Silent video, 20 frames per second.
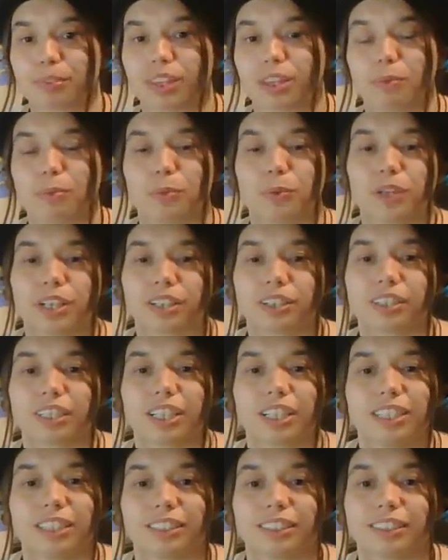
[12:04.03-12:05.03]
One
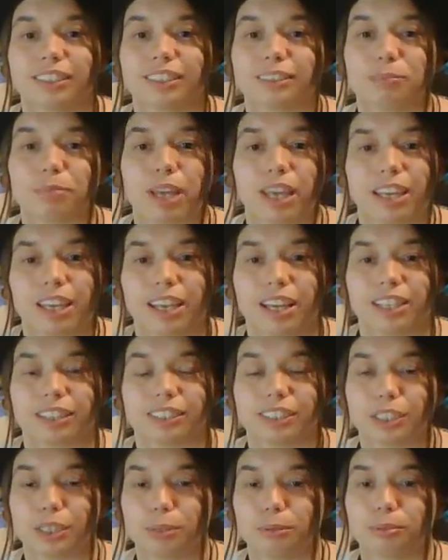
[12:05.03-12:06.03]
is making
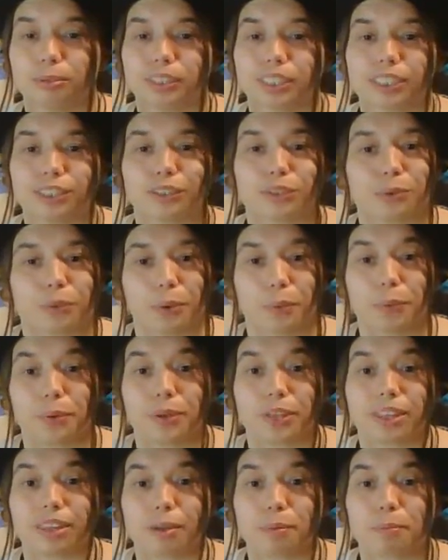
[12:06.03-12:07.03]
ice cubes and
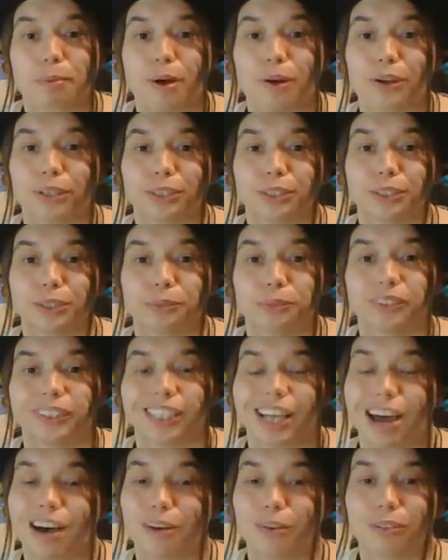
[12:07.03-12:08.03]
throwing them onto a
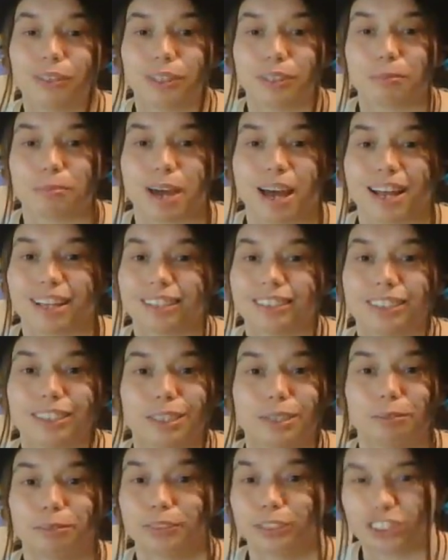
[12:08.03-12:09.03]
towel in the
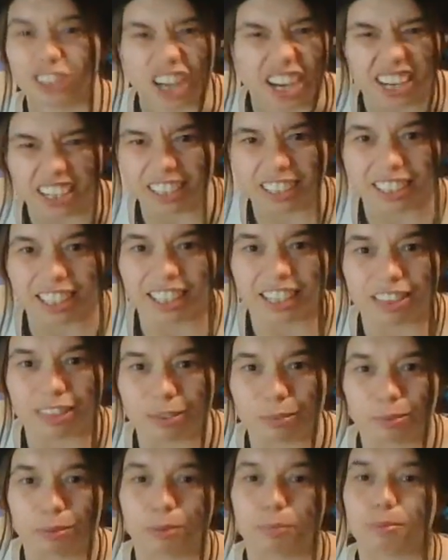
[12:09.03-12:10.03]
bathtub and trying to get
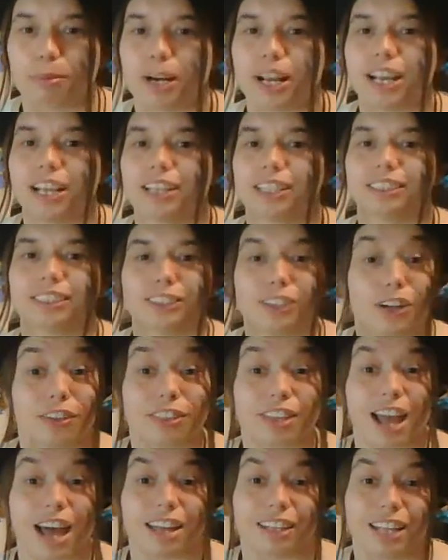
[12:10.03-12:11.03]
them to break. It's not
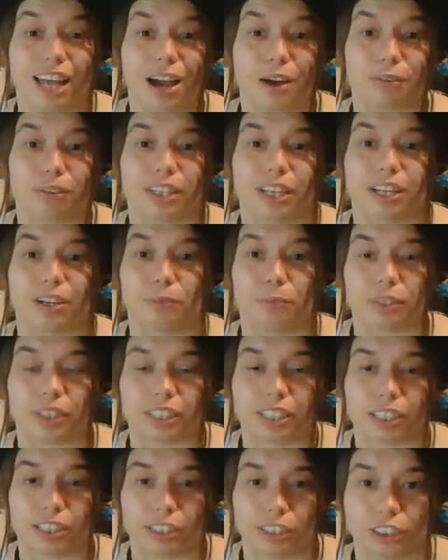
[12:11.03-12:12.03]
that loud then with
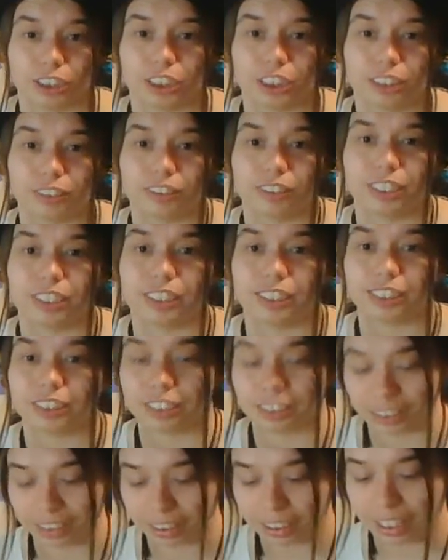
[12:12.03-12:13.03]
the cushion of the
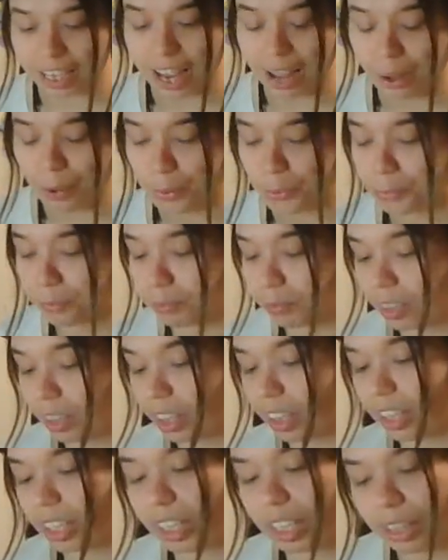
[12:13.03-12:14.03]
towel.
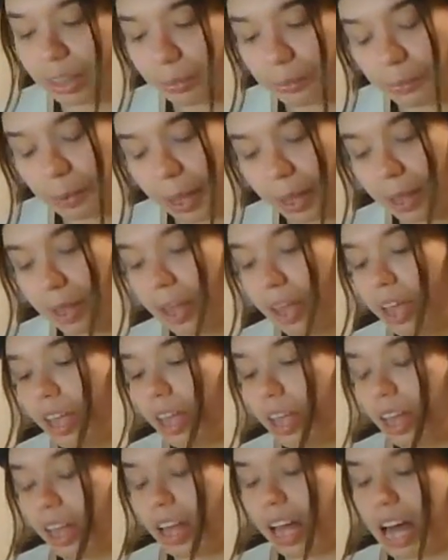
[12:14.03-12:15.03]
Either way,
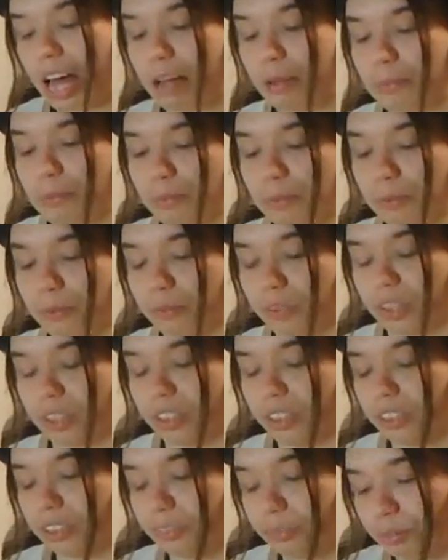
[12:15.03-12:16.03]
I'll move
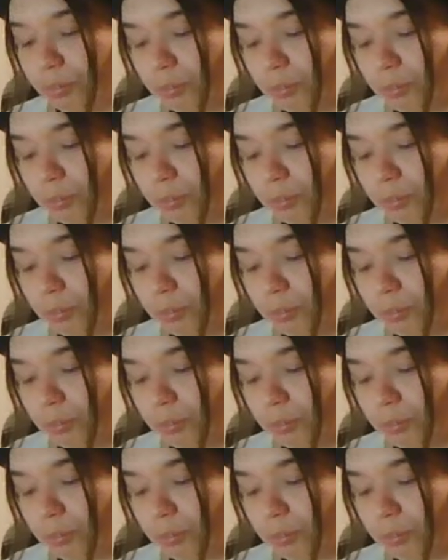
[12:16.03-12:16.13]
on.